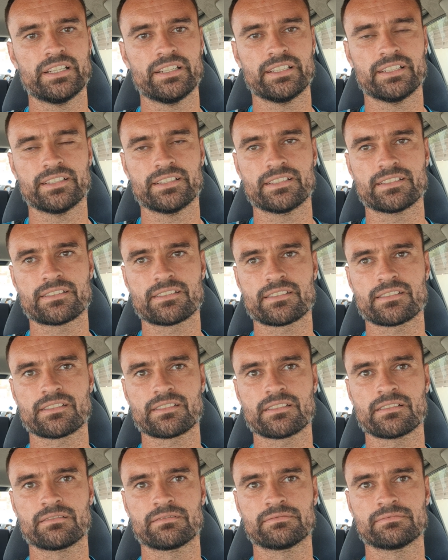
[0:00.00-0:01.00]

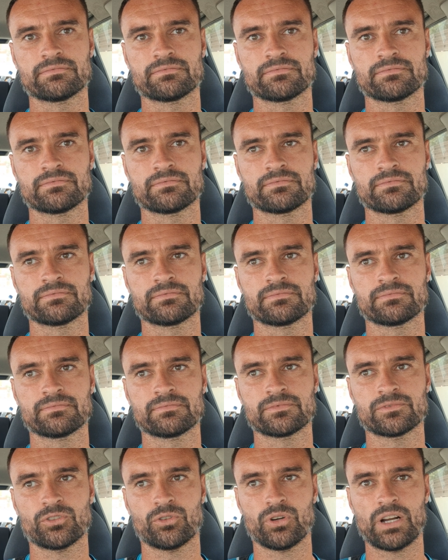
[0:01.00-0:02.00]
is
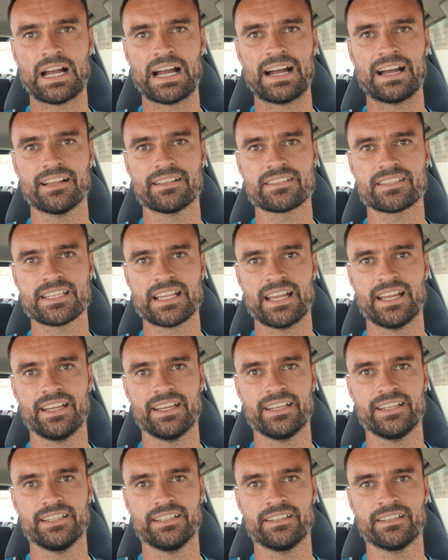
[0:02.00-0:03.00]
or has
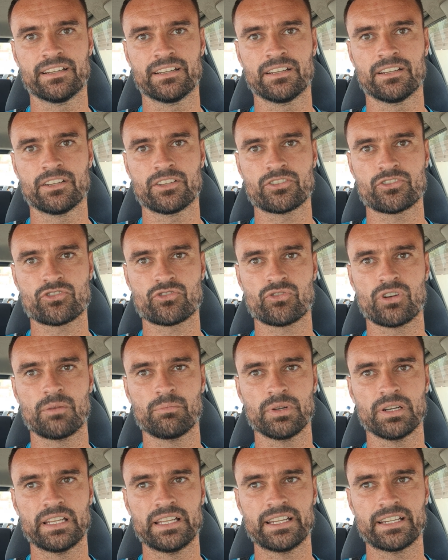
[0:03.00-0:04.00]
a
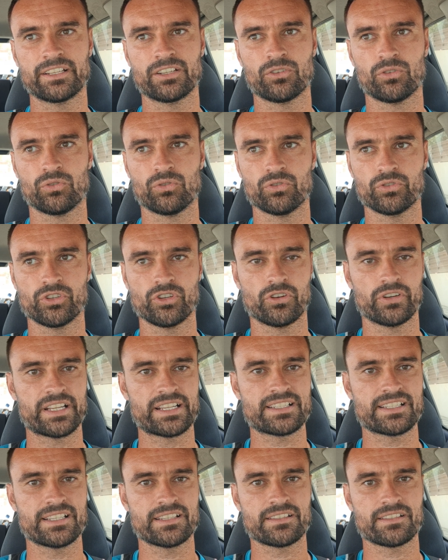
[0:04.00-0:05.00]
troubling or
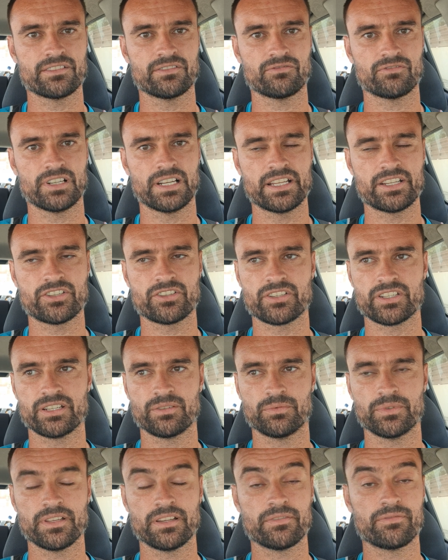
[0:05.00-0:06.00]
non-existent relationship
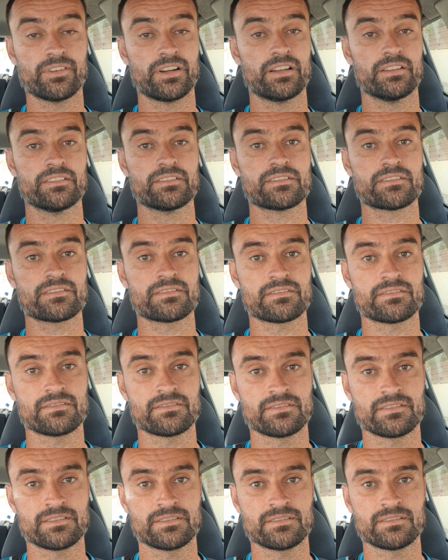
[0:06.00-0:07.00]
with their fathers.
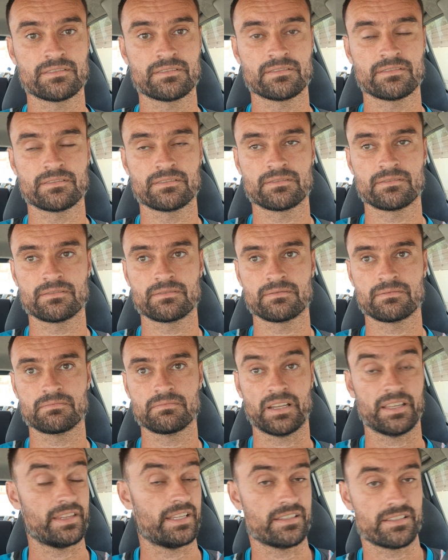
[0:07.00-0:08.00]

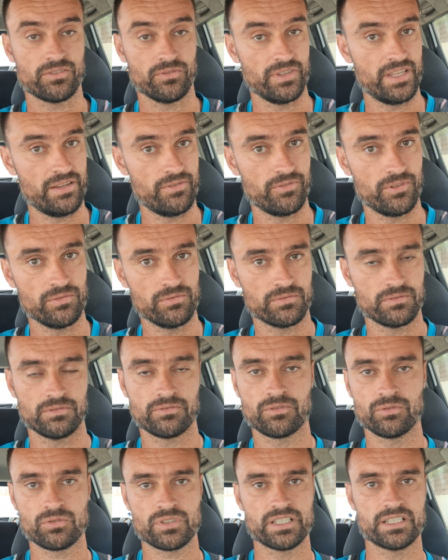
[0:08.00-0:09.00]
And that's not their fault.
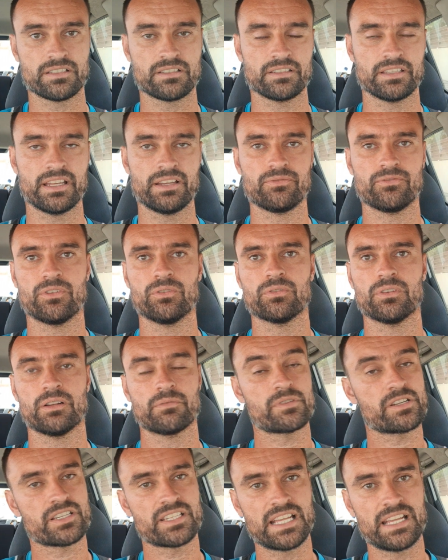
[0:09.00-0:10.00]
Of course it isn't their fault. I'm
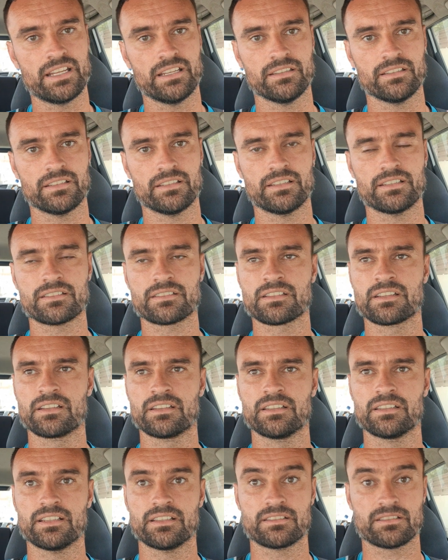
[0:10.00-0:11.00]
just saying there's
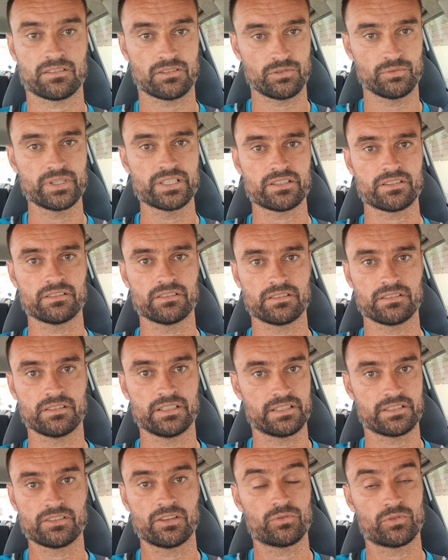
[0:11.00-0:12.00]
a coincidence.
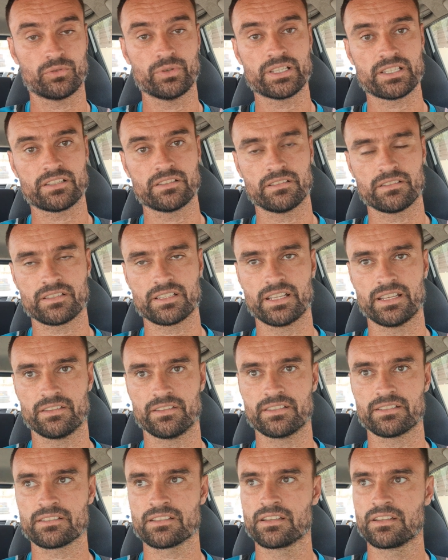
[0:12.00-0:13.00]
There's no coincidence there.
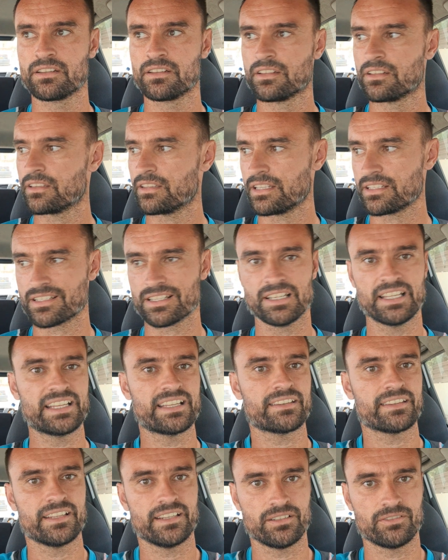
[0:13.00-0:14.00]
There's a
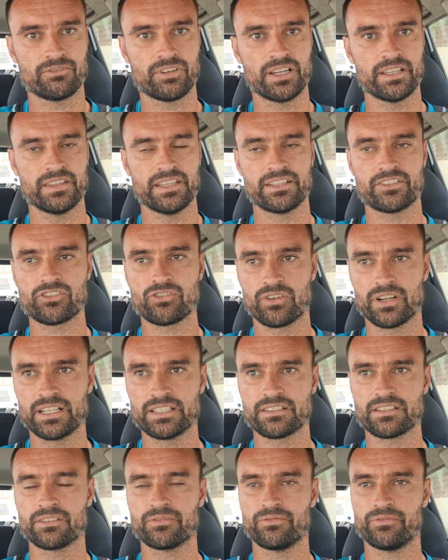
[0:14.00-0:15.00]
link there, right? They're
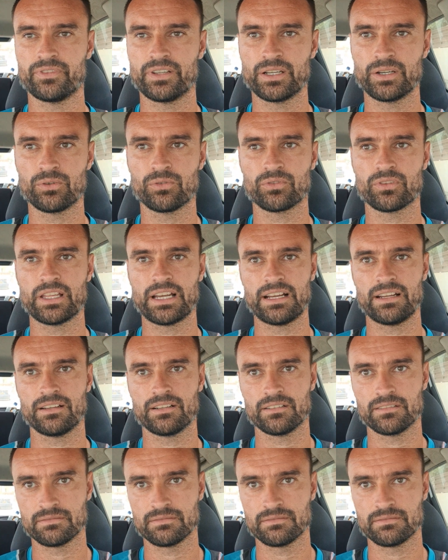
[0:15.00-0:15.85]
trying to fill that